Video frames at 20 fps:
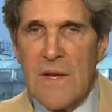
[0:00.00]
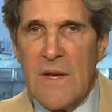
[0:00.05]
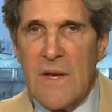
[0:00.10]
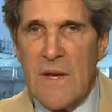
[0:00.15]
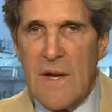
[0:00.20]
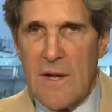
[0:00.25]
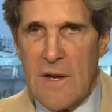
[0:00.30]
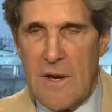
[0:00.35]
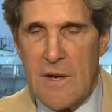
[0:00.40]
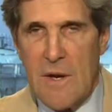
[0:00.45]

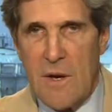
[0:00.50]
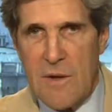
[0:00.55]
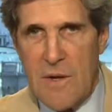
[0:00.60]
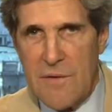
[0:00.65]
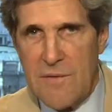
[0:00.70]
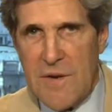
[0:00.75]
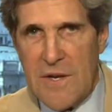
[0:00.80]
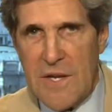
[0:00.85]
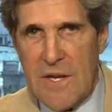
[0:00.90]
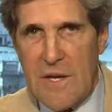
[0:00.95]
And I know that
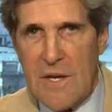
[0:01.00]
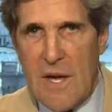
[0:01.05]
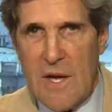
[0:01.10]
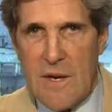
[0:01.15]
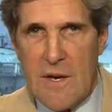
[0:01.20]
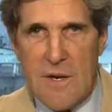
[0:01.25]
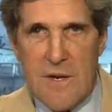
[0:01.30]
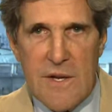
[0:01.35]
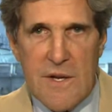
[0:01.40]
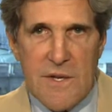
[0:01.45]
Vicki
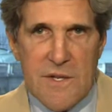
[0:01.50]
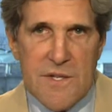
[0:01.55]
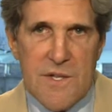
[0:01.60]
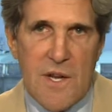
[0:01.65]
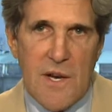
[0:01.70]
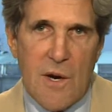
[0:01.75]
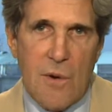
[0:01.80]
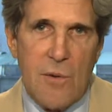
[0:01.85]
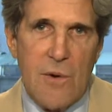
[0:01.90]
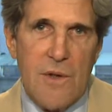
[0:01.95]
Kennedy is
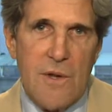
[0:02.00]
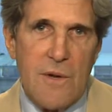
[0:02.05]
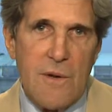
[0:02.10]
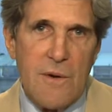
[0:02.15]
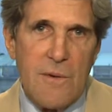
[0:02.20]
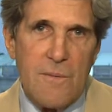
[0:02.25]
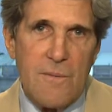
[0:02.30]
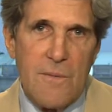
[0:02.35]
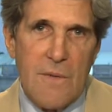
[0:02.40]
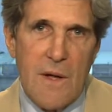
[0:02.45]
there with you.